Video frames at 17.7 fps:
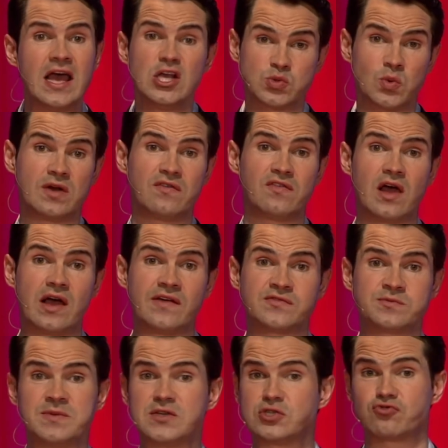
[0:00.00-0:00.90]
It's one of
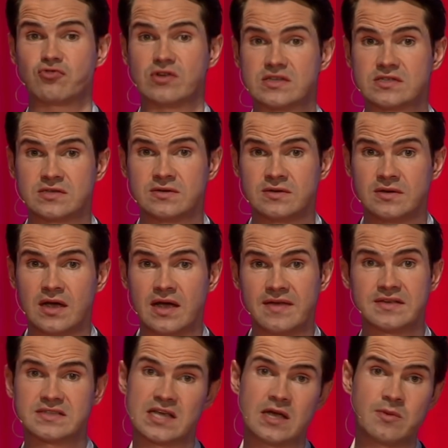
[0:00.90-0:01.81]
life's mysteries, in
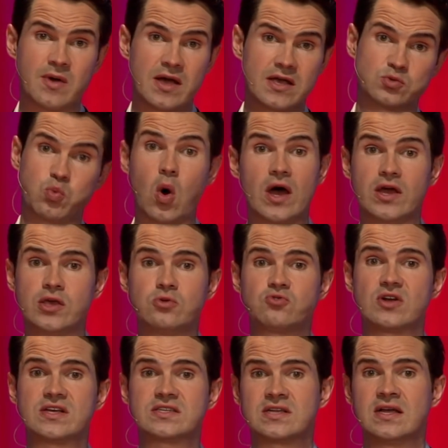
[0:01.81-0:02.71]
the same way as why you
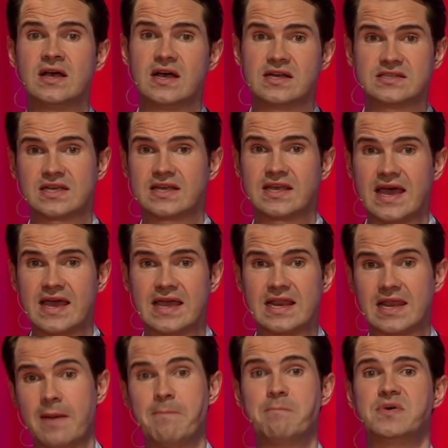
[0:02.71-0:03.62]
dressed as a gay
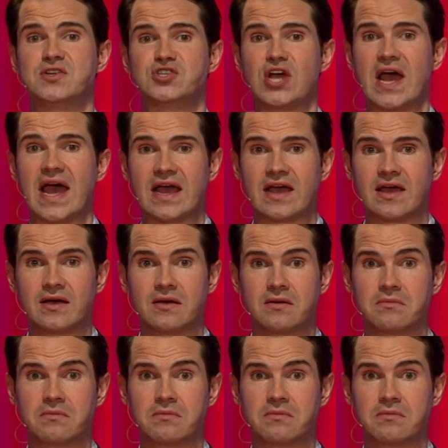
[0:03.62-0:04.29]
lumberjack. we,